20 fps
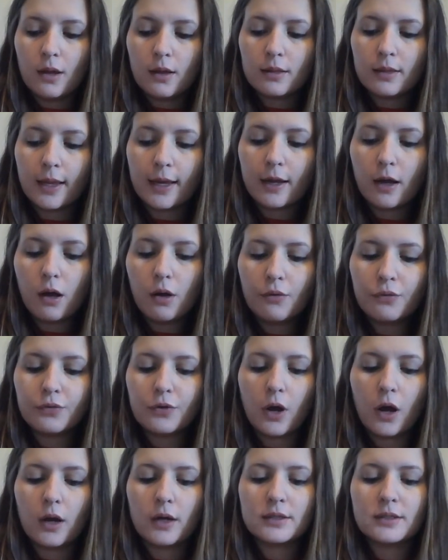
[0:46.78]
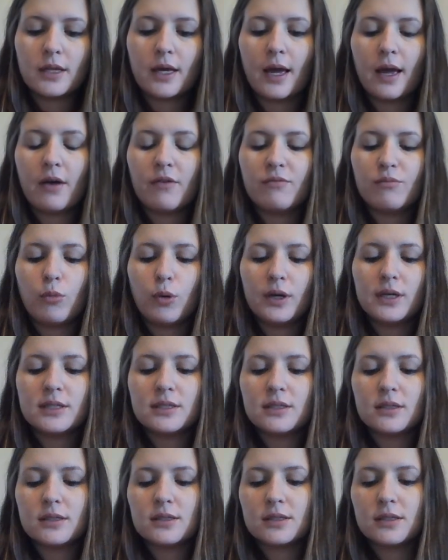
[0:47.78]
Like all frogs, they have
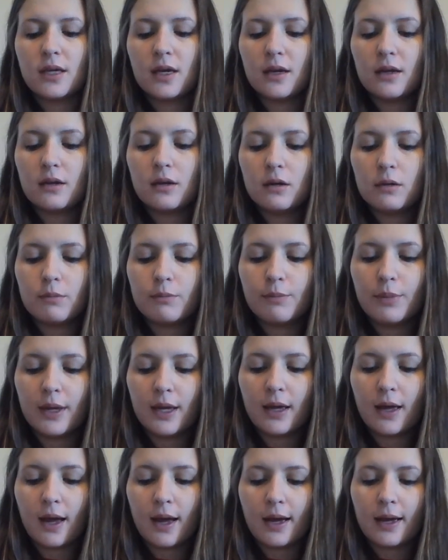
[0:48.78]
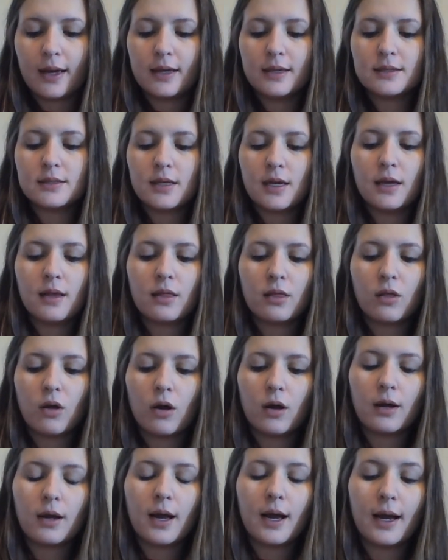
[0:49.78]
moist skin, big eyes, and
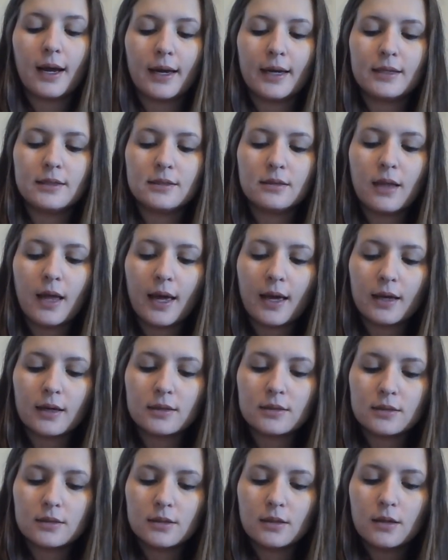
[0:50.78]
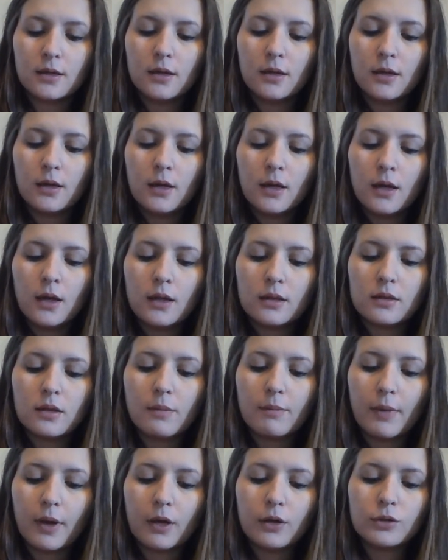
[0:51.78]
long hind legs. The
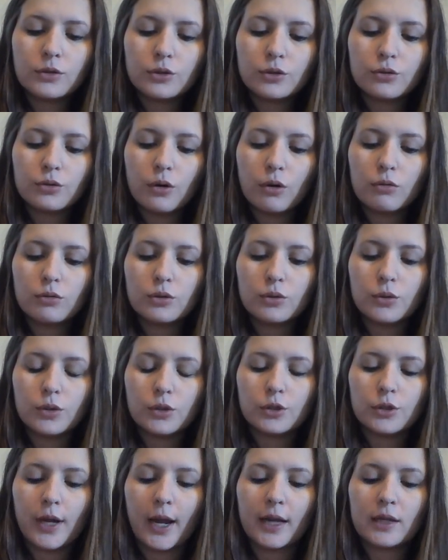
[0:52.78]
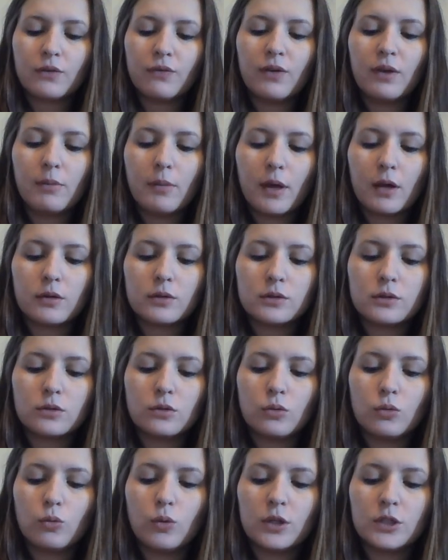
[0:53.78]
males croak to attract females,
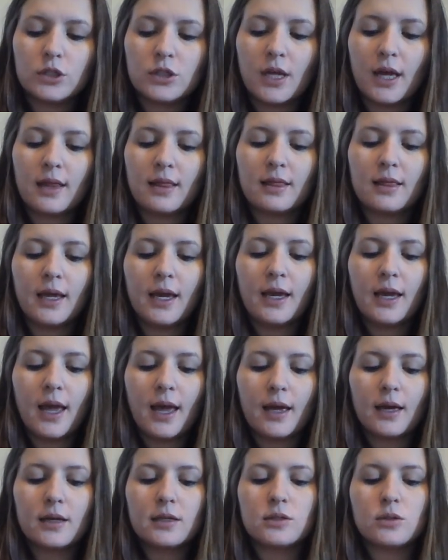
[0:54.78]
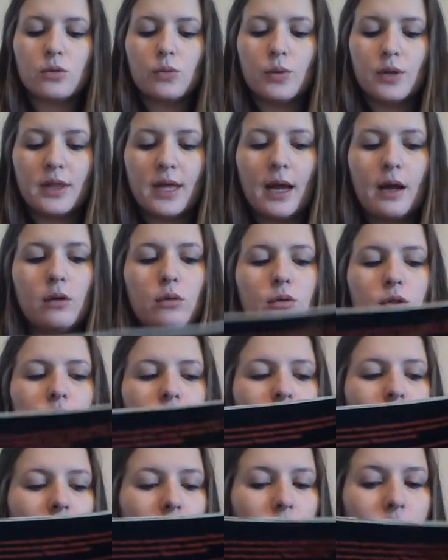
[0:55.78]
which then lay eggs without
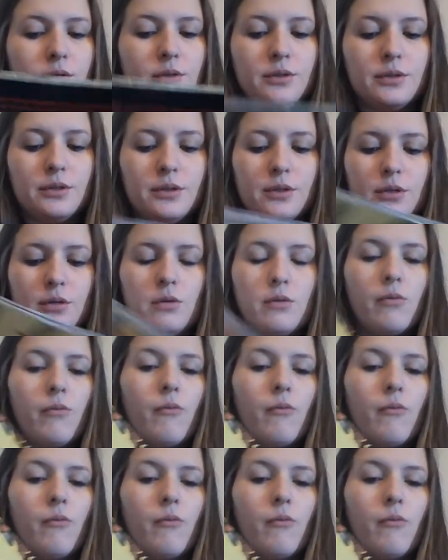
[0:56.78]
shells.